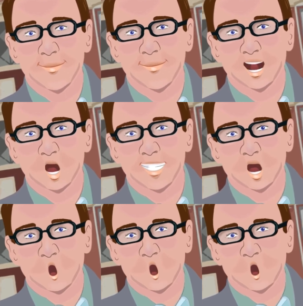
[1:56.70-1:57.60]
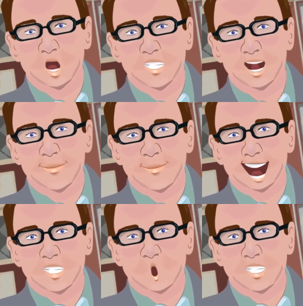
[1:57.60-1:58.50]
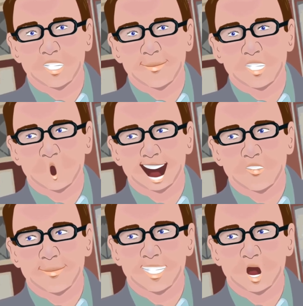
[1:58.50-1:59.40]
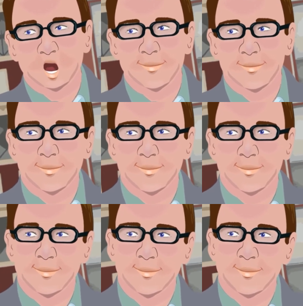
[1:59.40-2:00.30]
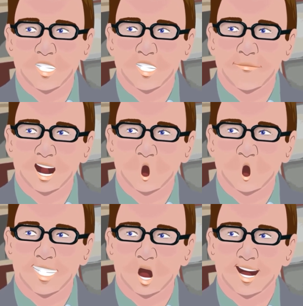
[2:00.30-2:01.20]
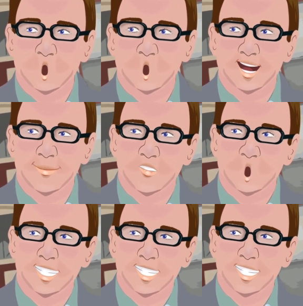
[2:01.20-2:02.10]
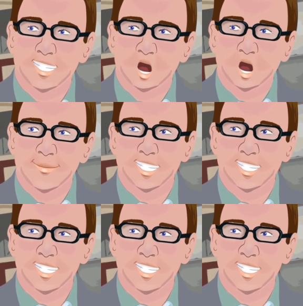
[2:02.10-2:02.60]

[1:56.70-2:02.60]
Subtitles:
who was down on his luck with a sick wife or kid, came along and he wasted no time